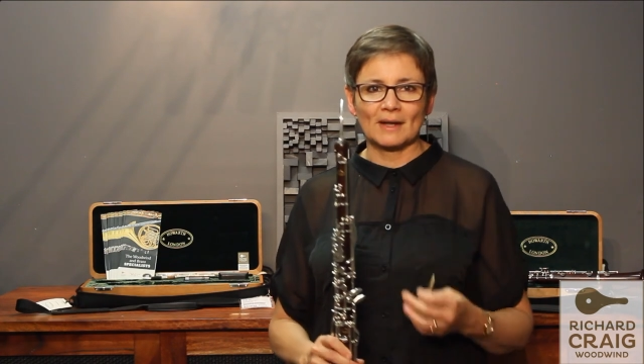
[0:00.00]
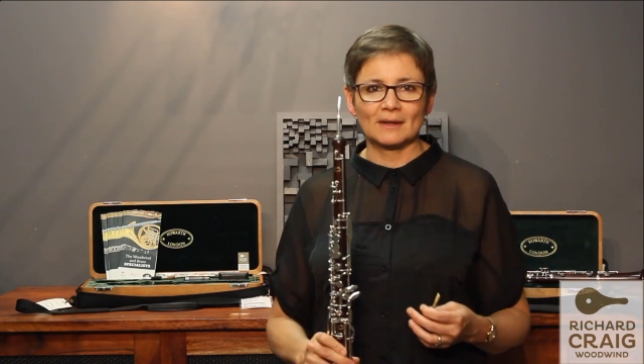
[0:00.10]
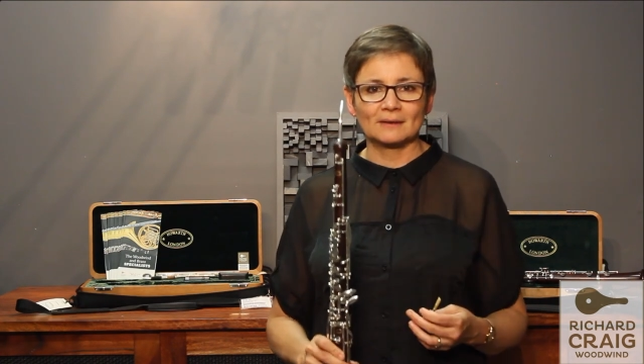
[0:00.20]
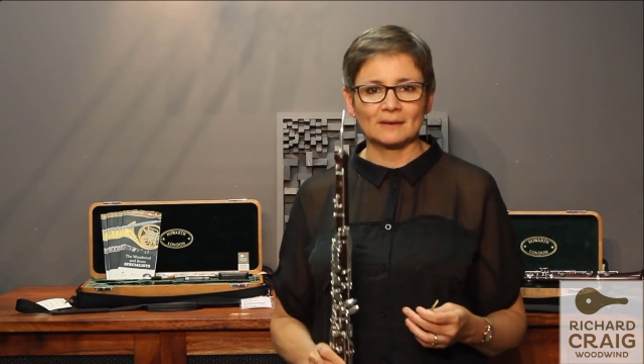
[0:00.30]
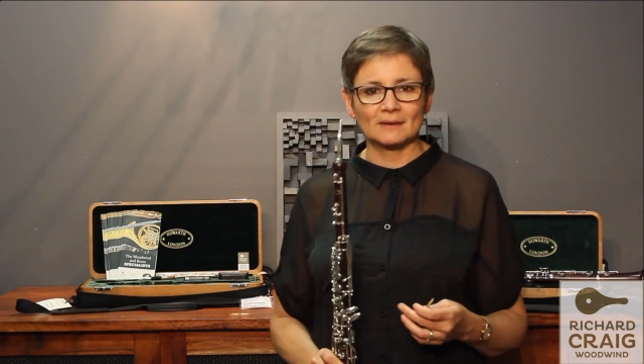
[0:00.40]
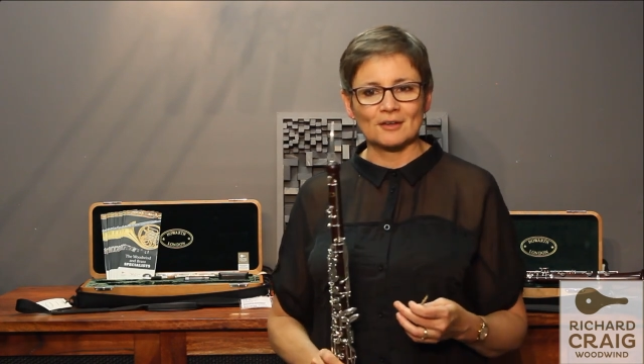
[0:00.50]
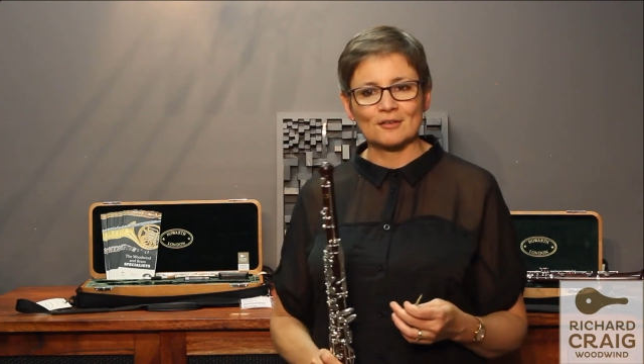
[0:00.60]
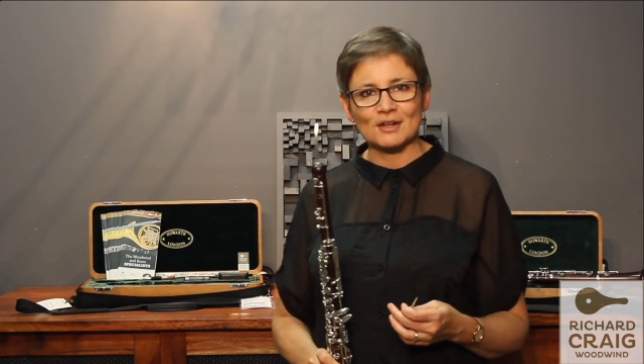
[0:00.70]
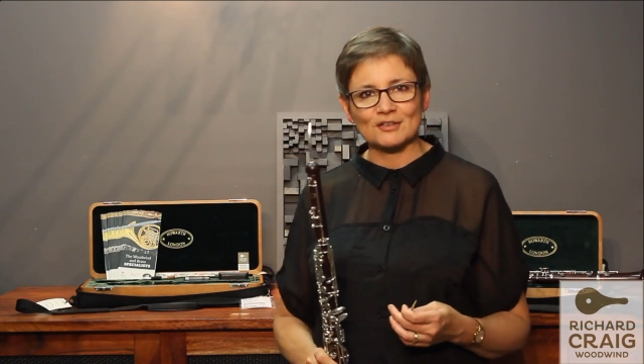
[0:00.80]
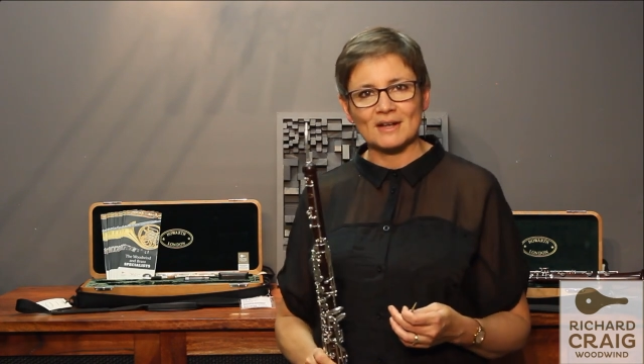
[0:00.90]
and
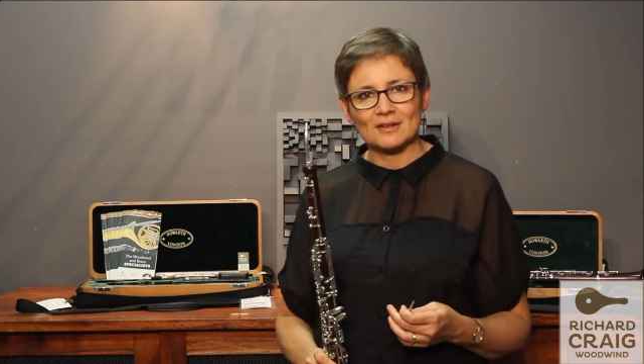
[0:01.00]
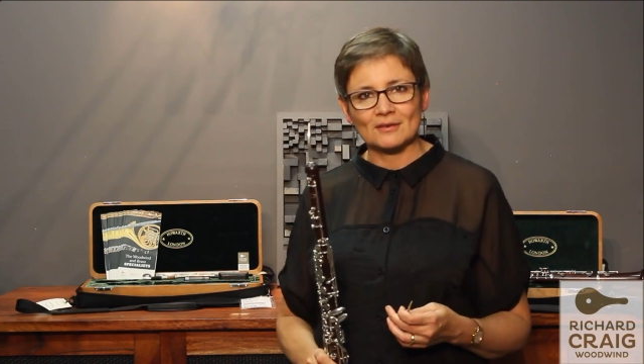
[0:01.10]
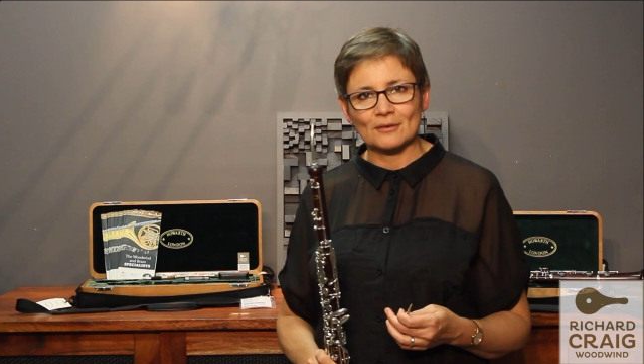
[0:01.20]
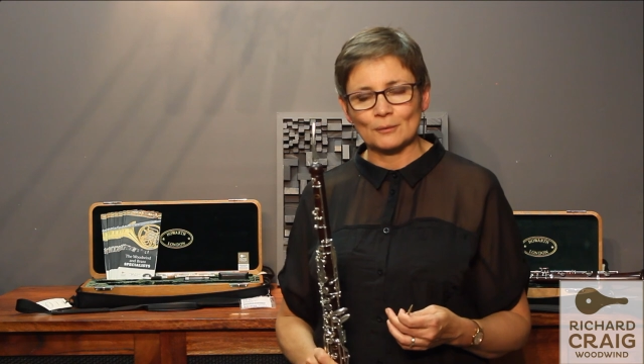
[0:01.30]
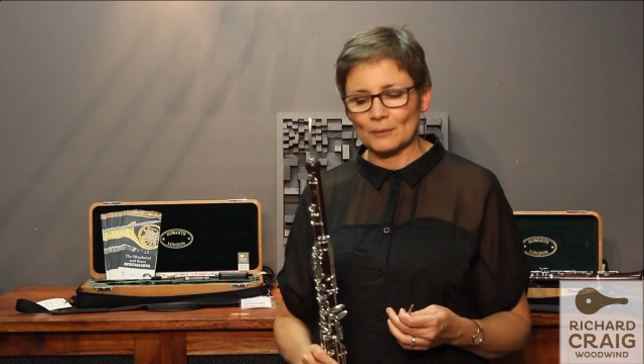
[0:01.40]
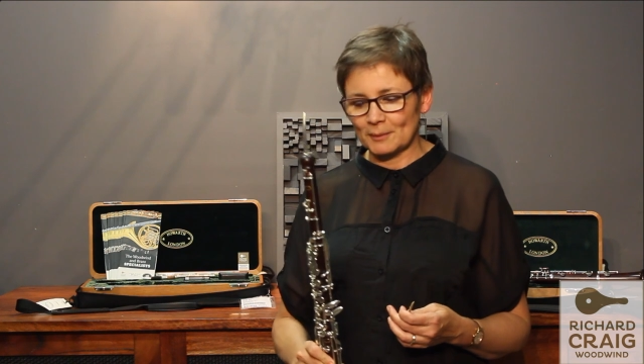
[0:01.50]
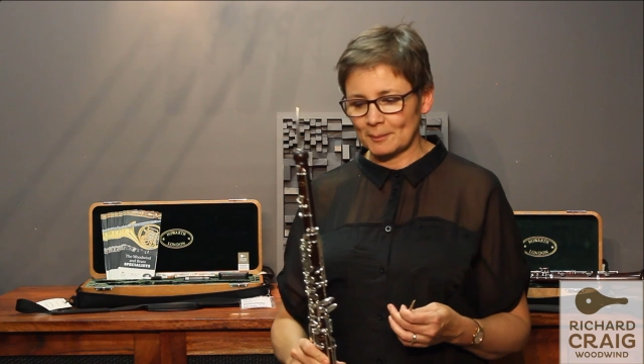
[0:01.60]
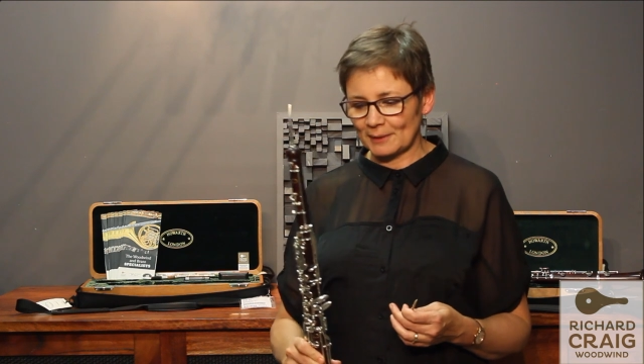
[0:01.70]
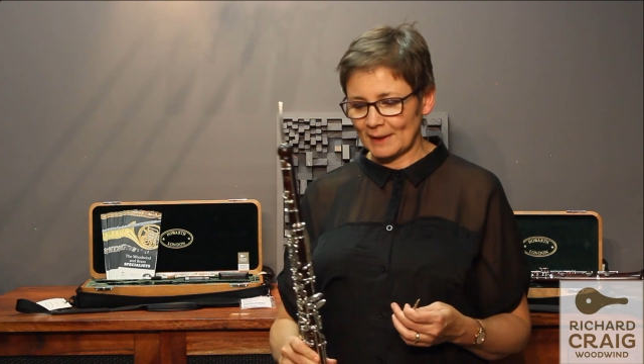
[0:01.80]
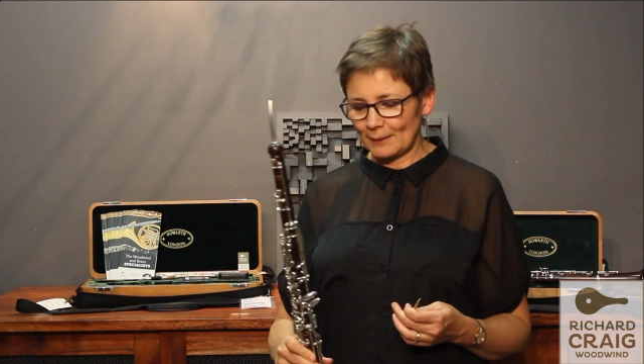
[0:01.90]
congratulations to all the
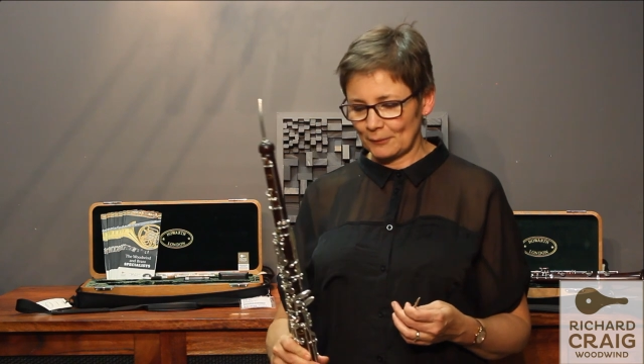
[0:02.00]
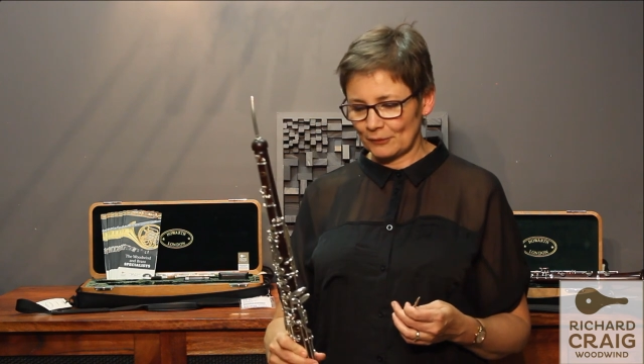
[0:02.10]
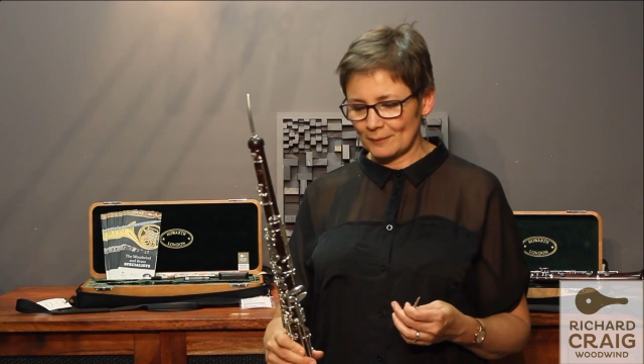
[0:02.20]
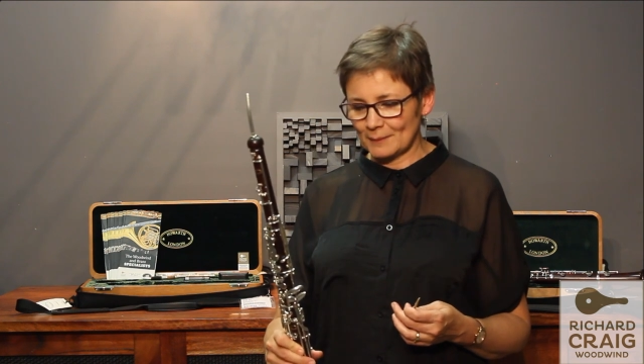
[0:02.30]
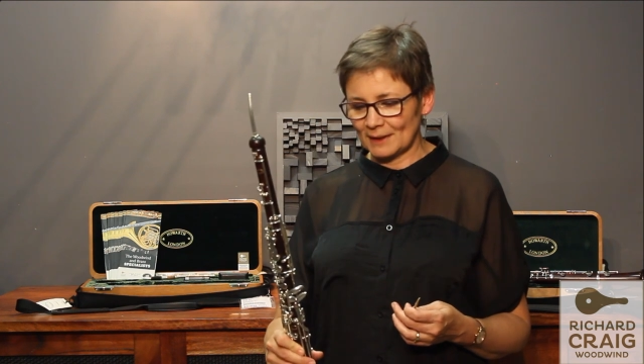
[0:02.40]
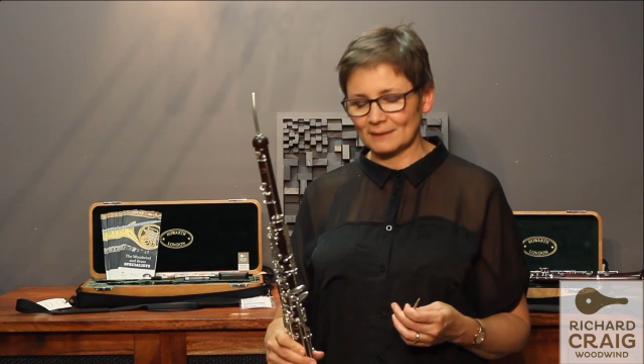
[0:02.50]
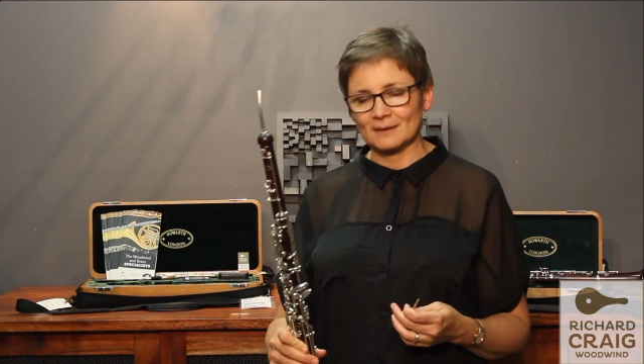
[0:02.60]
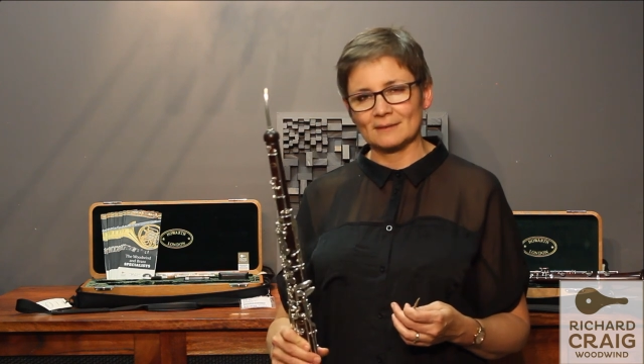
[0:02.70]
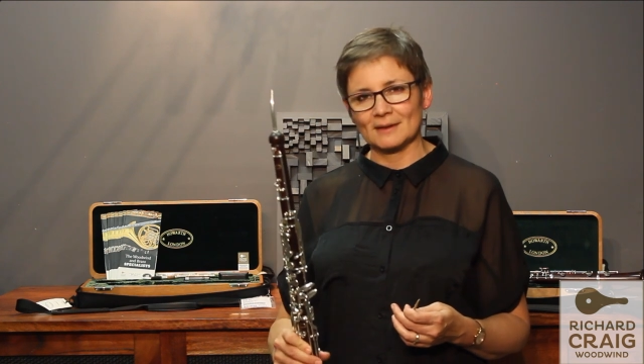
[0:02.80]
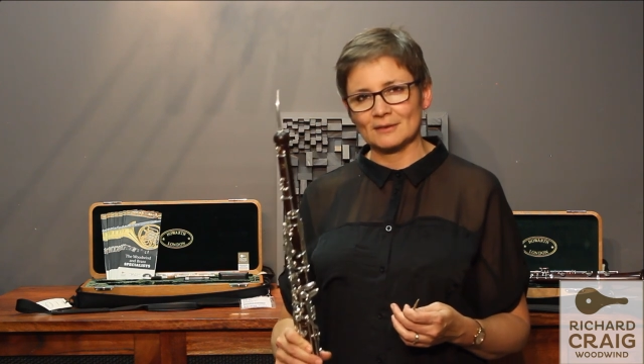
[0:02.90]
people at Howarth that make
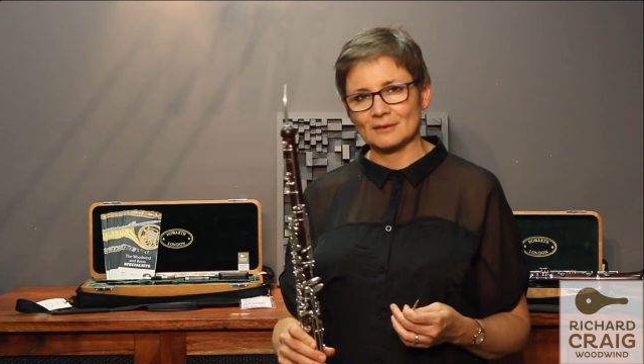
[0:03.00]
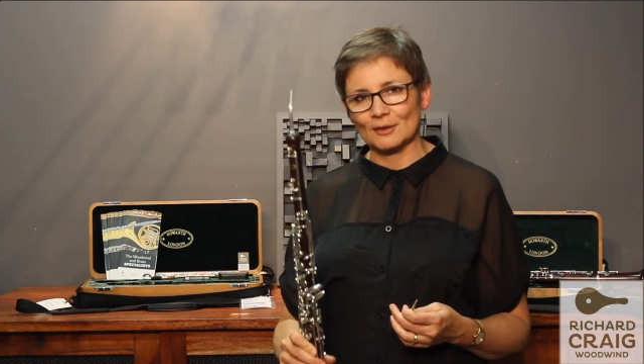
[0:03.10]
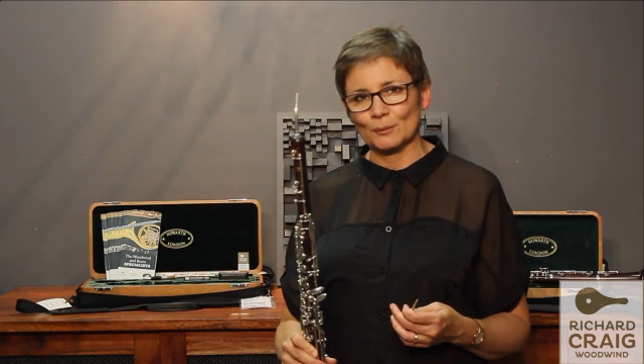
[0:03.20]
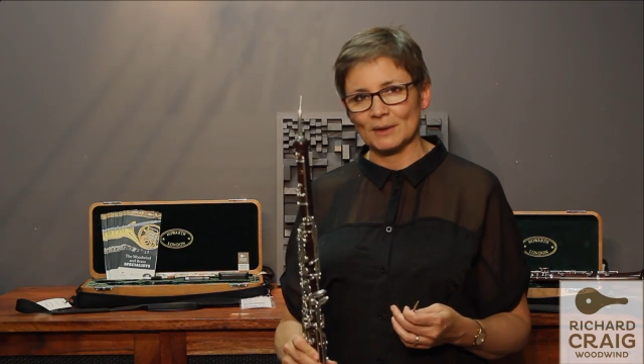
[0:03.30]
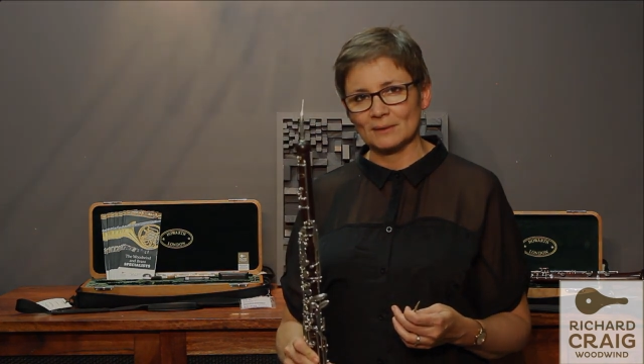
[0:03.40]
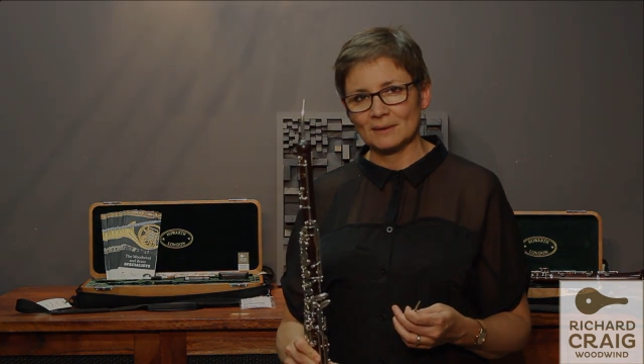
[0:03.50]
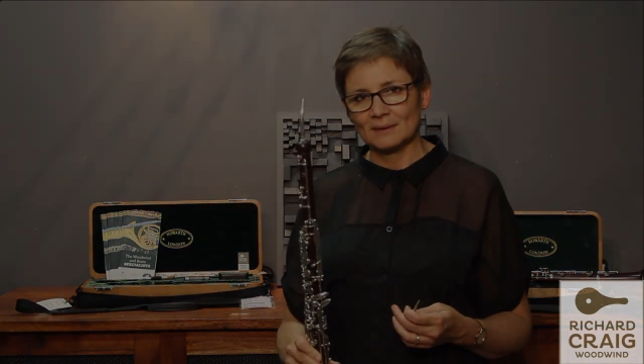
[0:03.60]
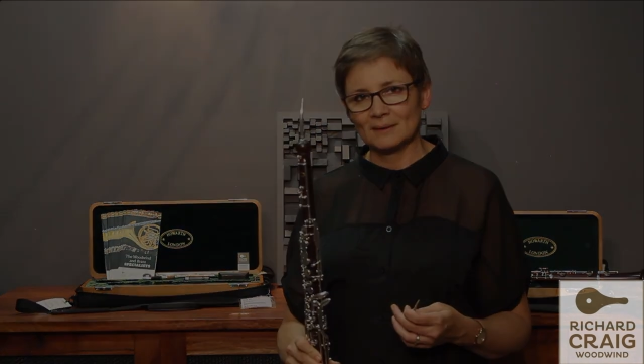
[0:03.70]
these things so well.